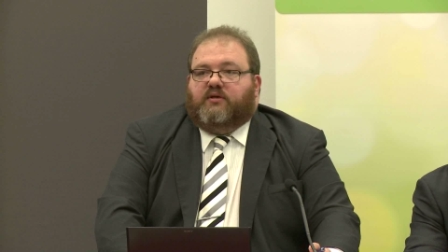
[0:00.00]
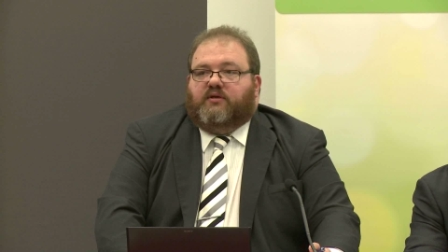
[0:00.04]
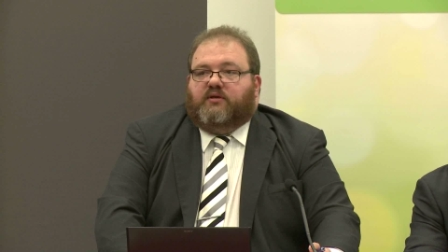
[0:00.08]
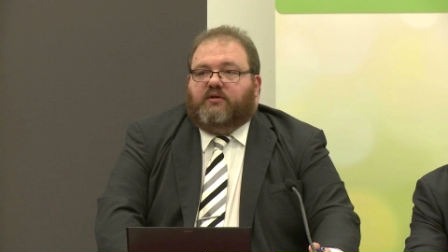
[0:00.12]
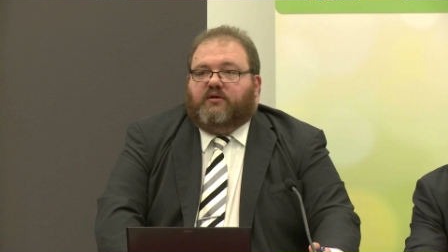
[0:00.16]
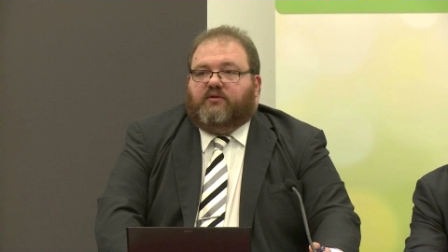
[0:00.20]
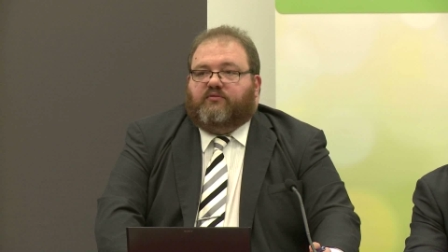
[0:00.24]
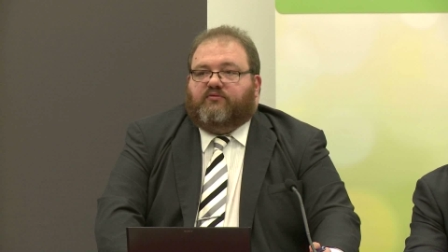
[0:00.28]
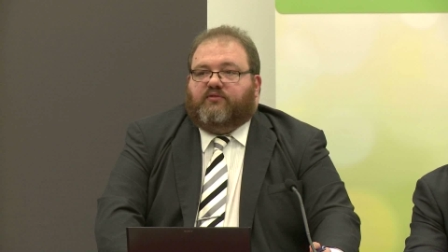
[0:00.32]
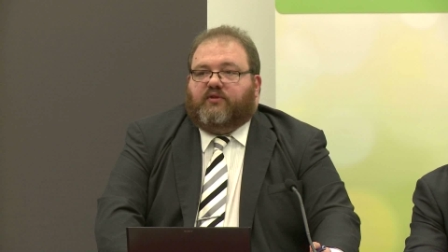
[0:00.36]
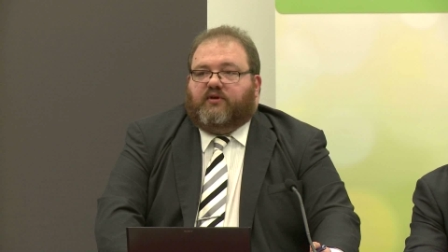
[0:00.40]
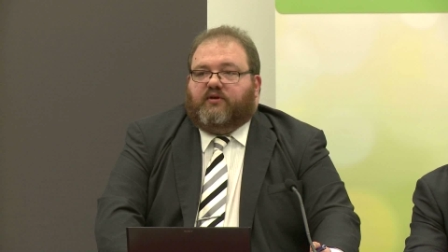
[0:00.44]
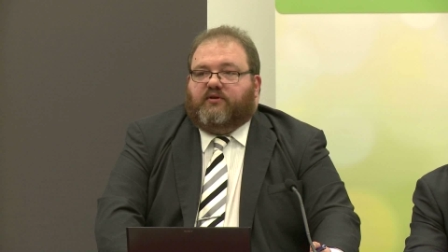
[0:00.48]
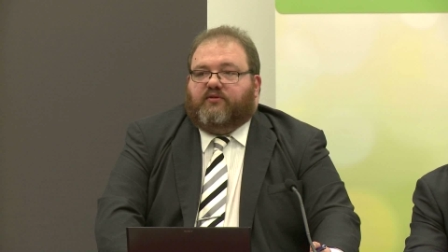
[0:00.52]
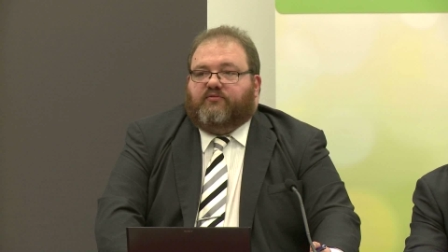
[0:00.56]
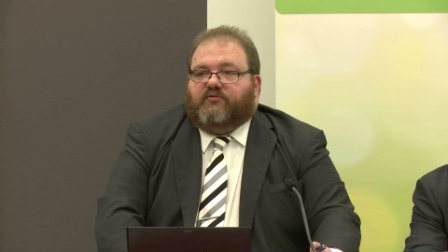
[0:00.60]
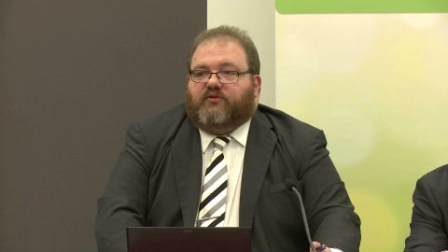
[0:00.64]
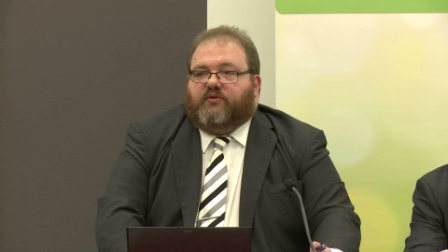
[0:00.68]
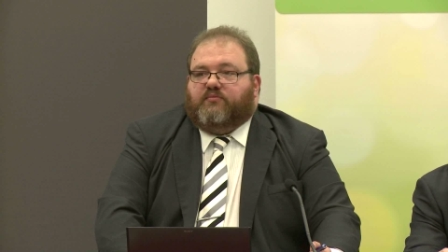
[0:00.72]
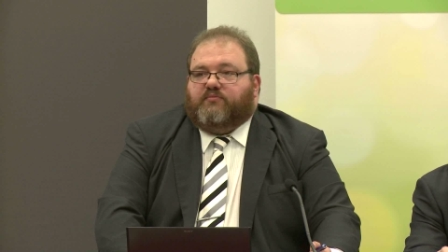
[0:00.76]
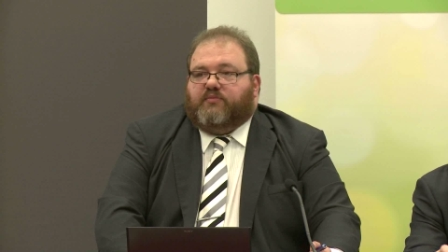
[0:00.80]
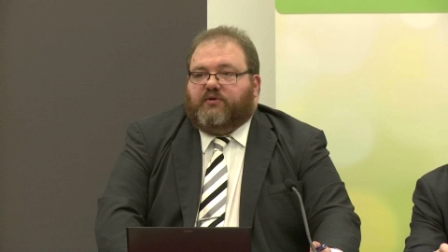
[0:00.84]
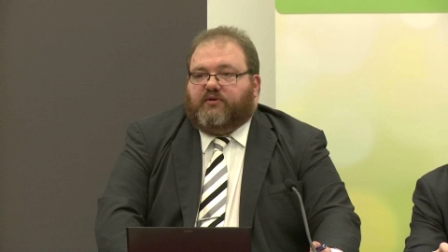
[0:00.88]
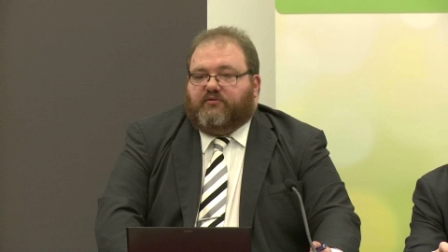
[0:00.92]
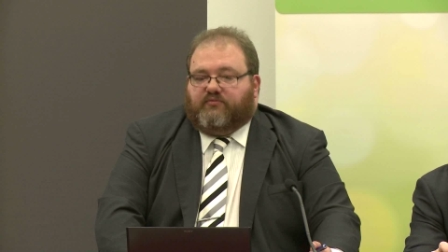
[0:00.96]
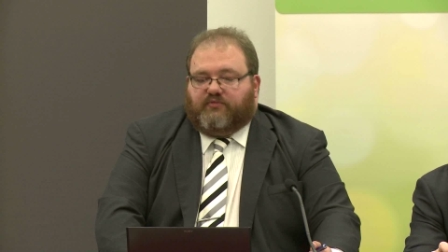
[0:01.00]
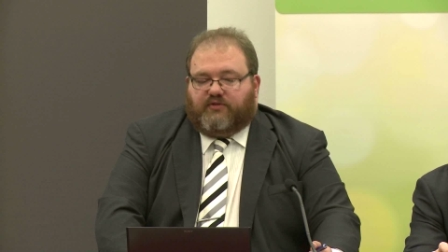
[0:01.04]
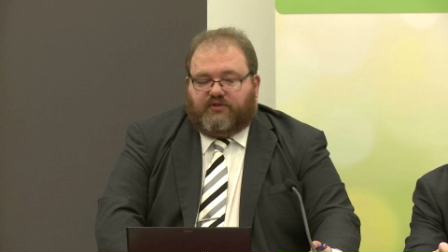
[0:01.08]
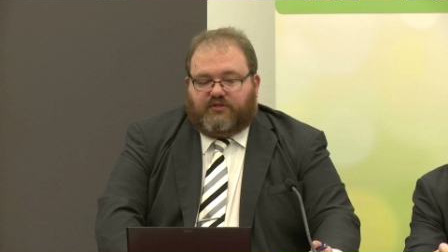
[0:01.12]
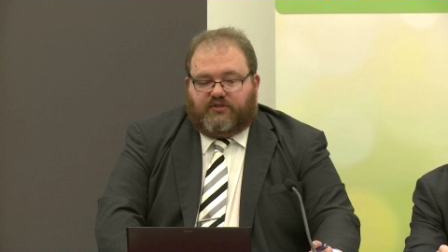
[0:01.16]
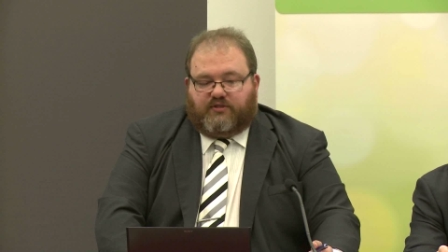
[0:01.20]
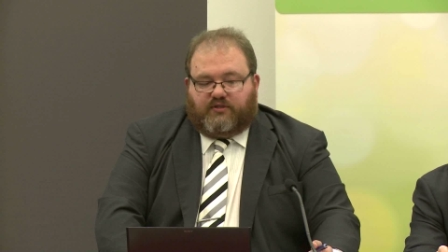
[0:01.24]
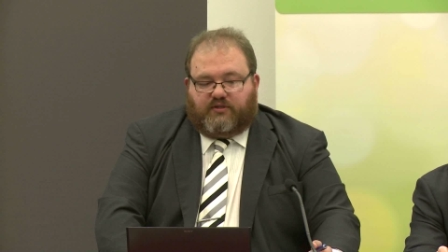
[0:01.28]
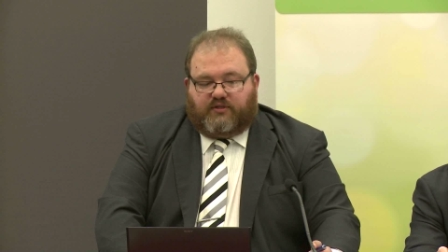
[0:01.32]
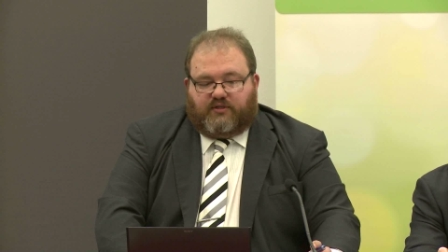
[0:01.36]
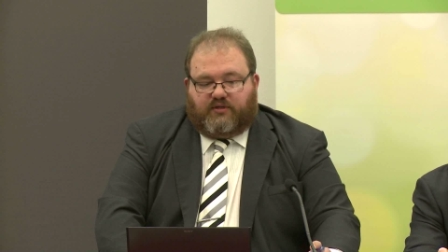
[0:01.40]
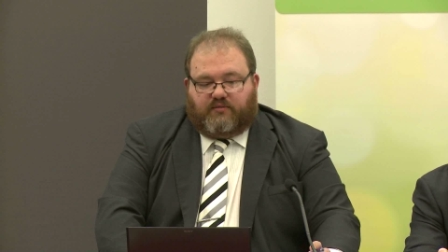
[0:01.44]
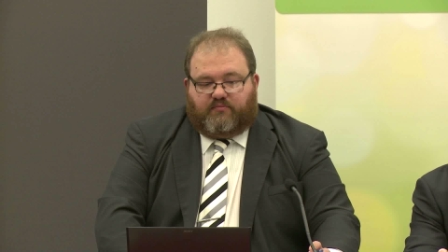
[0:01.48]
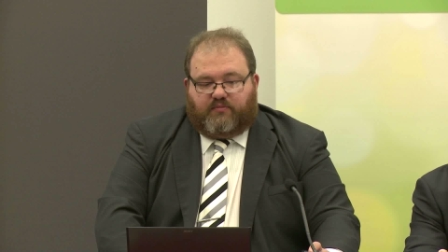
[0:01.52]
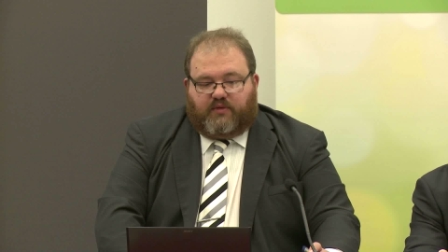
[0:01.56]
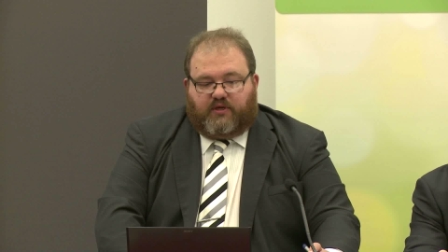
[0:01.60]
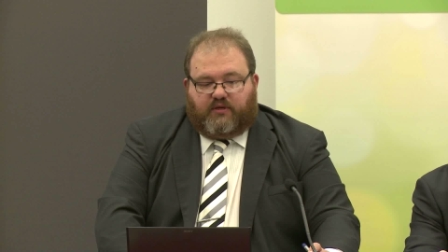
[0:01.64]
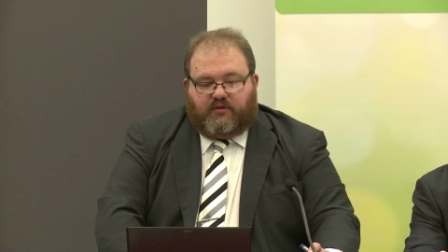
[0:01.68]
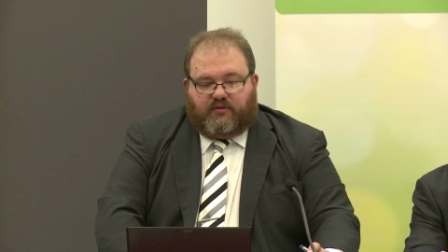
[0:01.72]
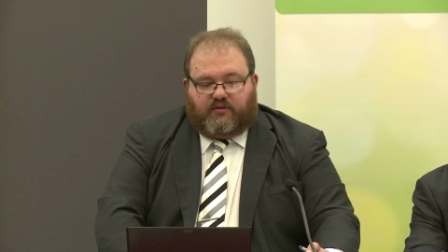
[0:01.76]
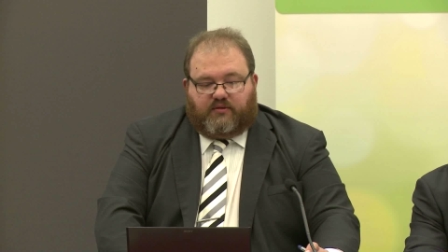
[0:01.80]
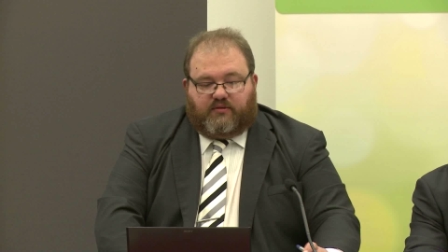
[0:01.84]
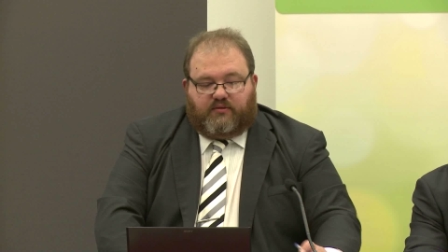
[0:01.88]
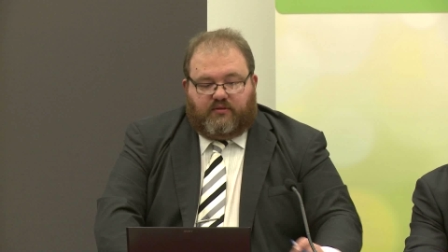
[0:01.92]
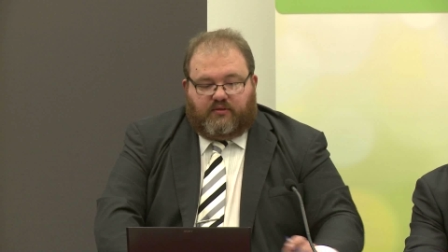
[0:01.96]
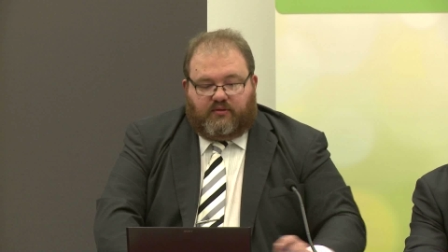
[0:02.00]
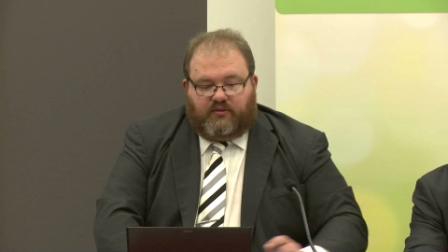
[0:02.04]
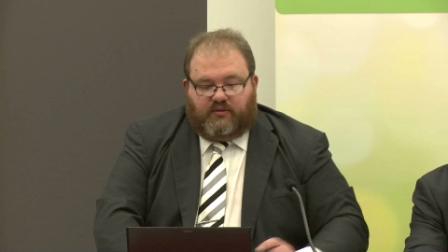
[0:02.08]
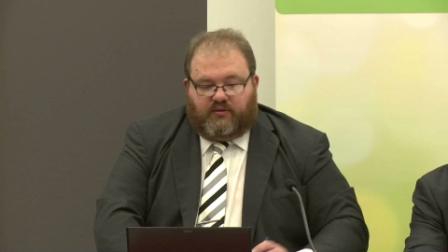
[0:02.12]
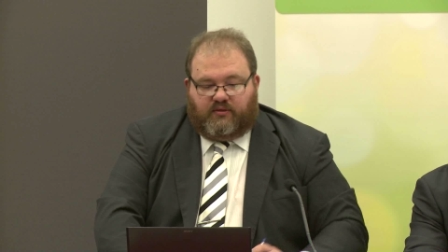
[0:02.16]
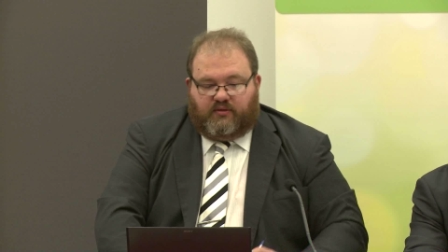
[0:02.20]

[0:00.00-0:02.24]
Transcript: if they have not been recently amended